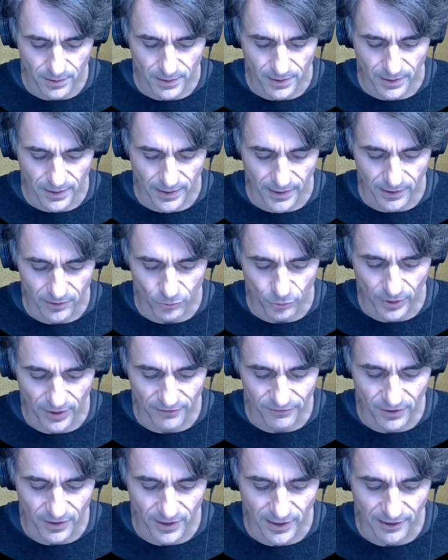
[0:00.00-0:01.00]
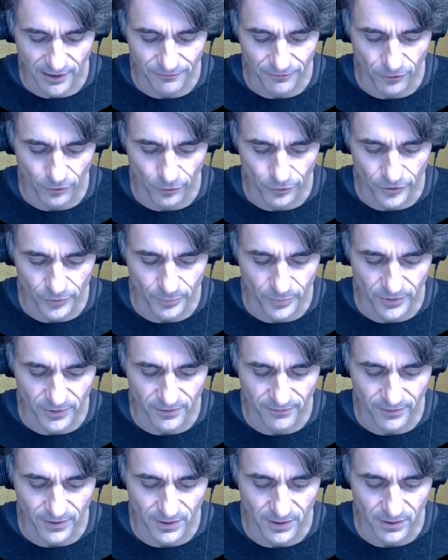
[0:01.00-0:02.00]
and you have the half notes
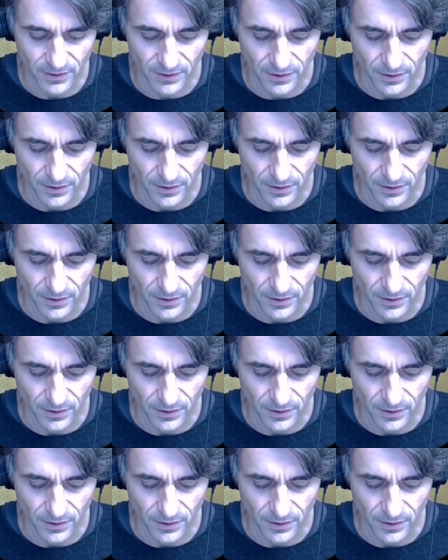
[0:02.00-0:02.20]
between